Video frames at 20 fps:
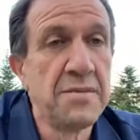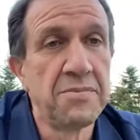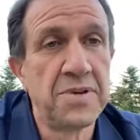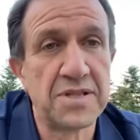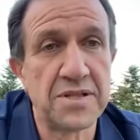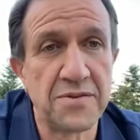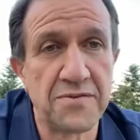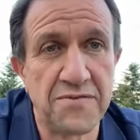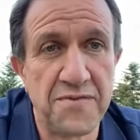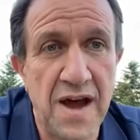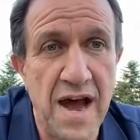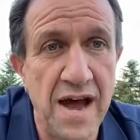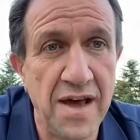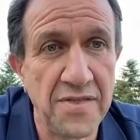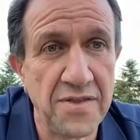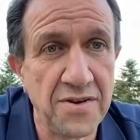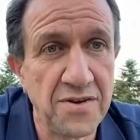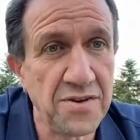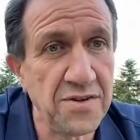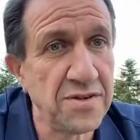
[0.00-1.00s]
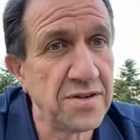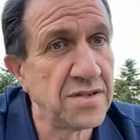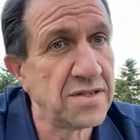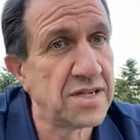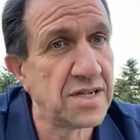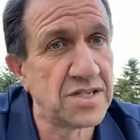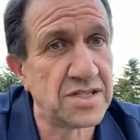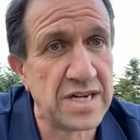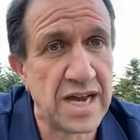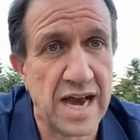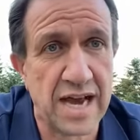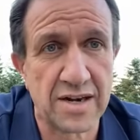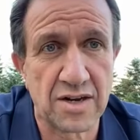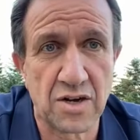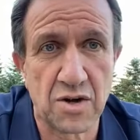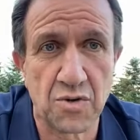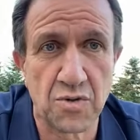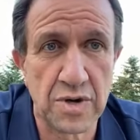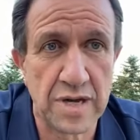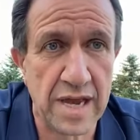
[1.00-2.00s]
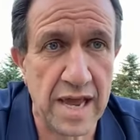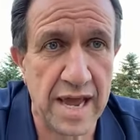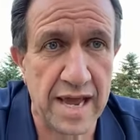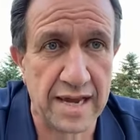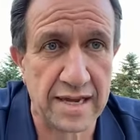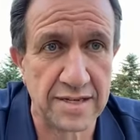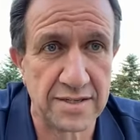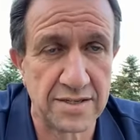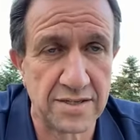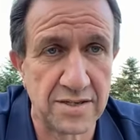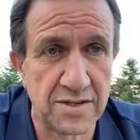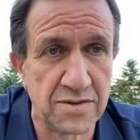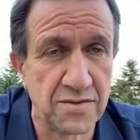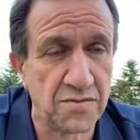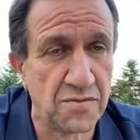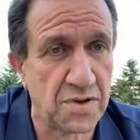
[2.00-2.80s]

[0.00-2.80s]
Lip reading: But the Father does not create